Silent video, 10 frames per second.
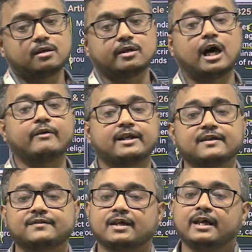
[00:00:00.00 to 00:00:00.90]
Now it
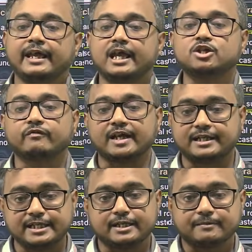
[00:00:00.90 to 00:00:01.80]
is age of
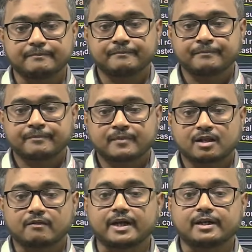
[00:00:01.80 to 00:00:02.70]
18,
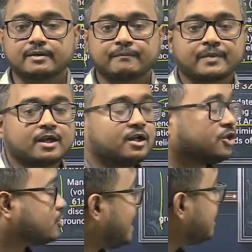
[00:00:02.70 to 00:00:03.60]
right?
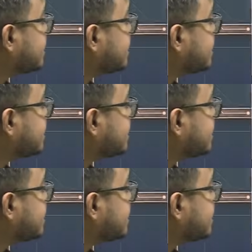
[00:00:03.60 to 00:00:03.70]
So that